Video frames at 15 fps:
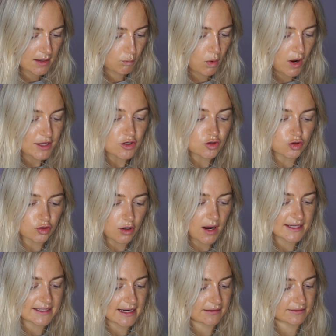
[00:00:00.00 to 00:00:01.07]
Were you
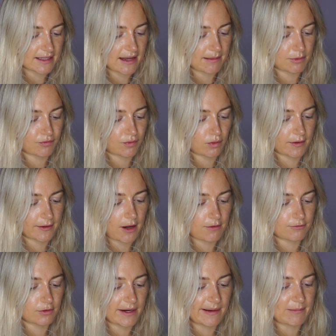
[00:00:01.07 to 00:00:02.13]
dry down there before
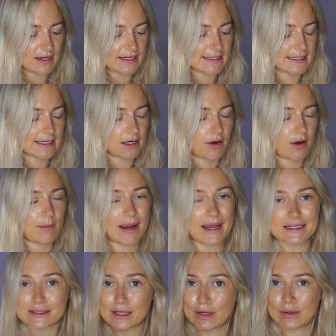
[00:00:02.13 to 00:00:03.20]
recovery, and when did it go
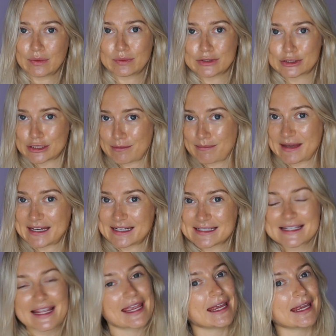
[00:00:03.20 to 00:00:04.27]
away? So she
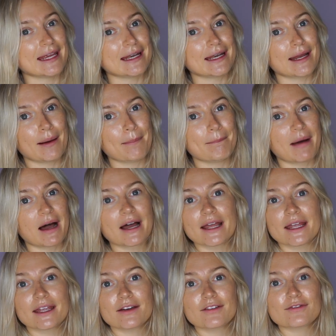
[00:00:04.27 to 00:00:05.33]
means in
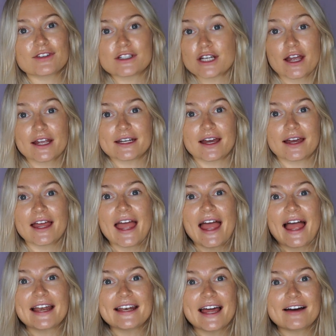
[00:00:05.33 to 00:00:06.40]
my vagina.
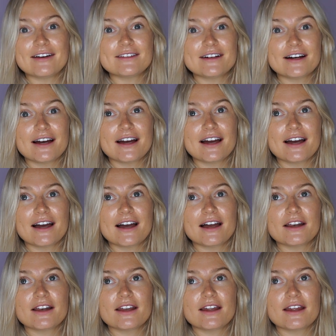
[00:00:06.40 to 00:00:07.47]
Now,
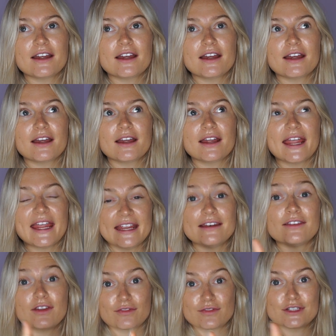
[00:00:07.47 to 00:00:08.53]

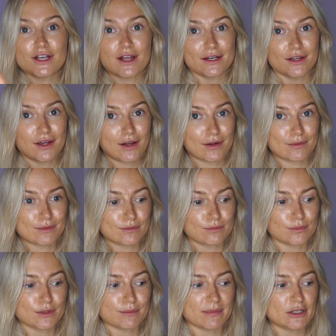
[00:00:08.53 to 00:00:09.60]
in the vagina I
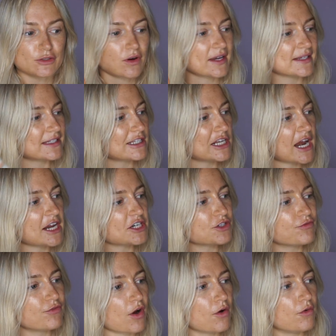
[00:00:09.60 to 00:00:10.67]
would be dry
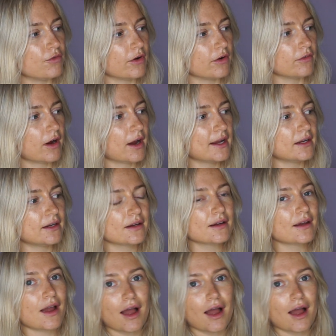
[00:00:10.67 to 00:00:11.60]
/ vulva, right?